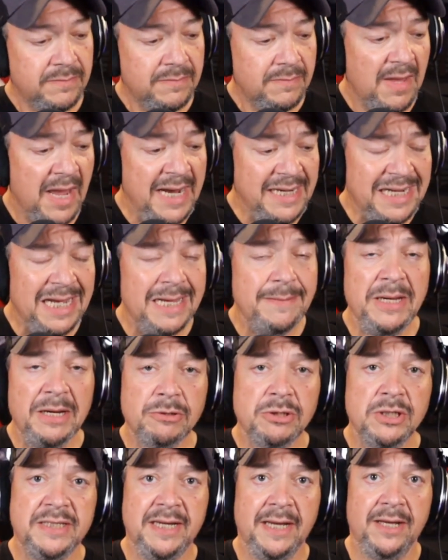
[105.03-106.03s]
And I'm here
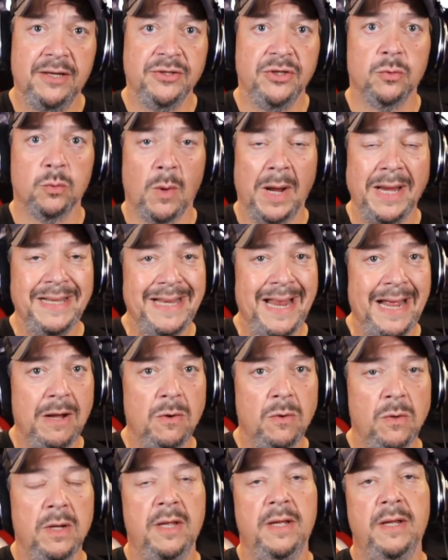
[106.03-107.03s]
to tell you right now,
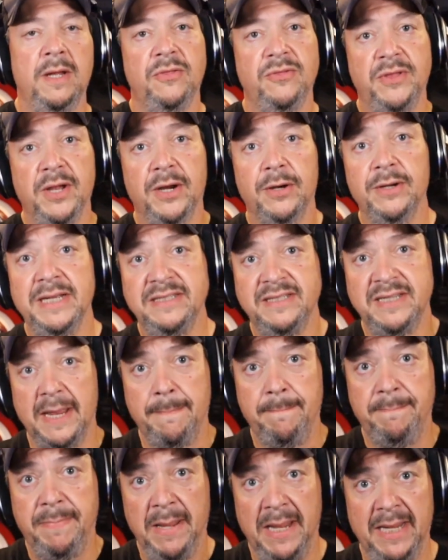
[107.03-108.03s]
there is a
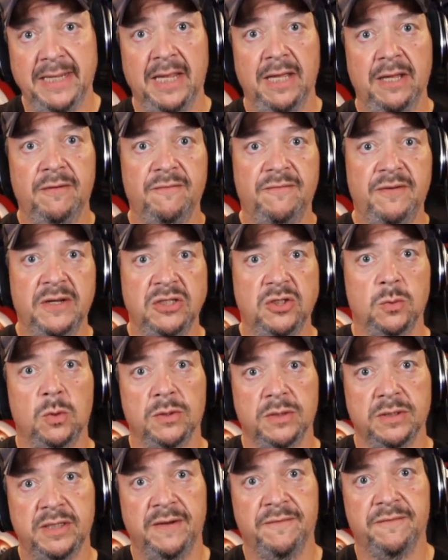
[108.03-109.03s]
big visual
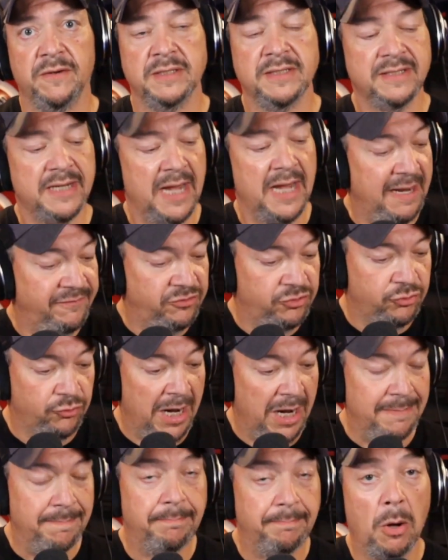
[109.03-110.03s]
difference. I've
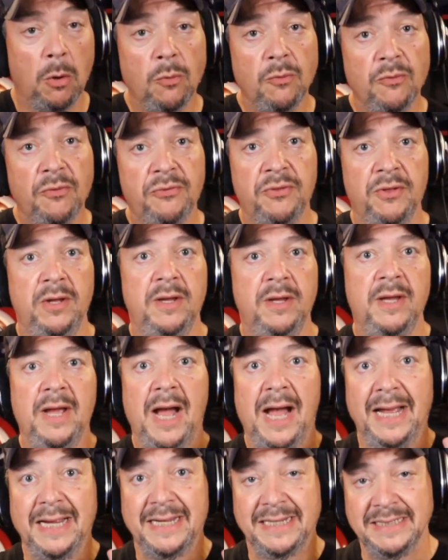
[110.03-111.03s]
tried both
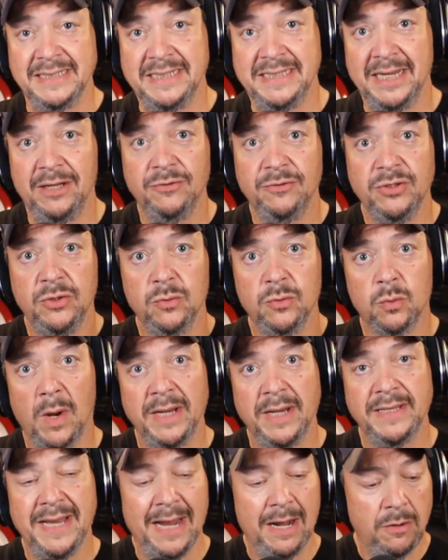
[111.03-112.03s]
I can tell you right
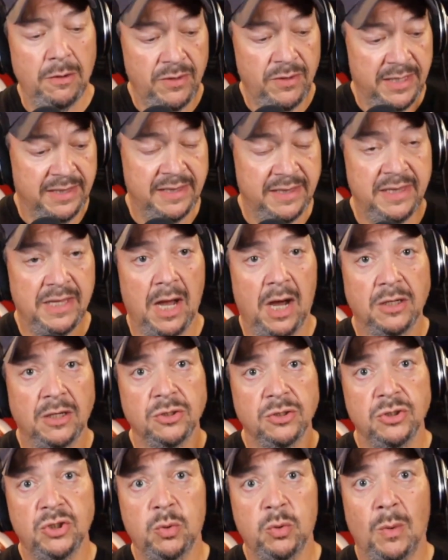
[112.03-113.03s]
now that the
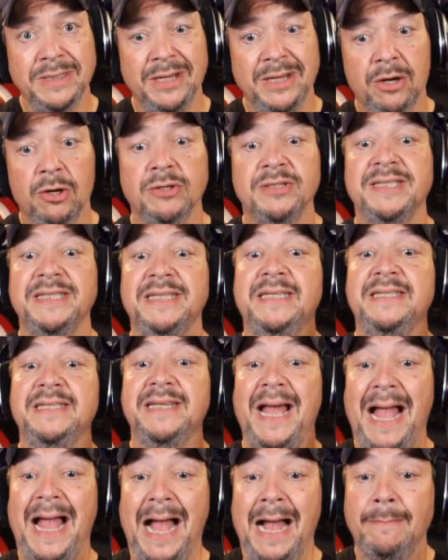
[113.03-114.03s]
120 hertz is
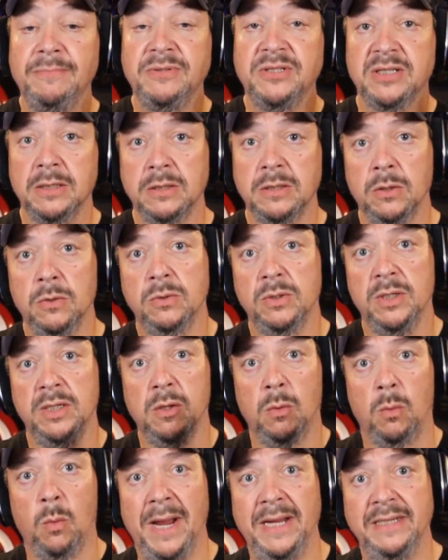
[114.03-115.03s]
absolutely the
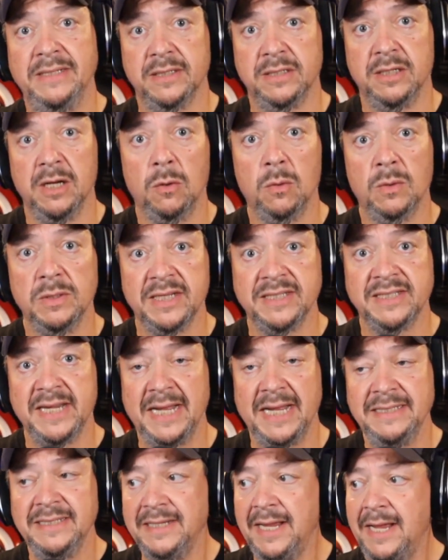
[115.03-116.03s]
way to go with this
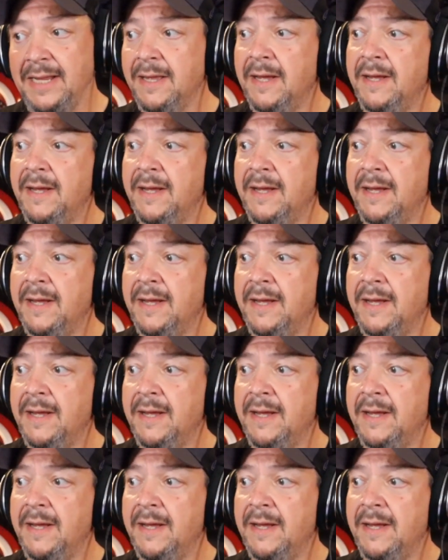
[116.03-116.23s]
headset.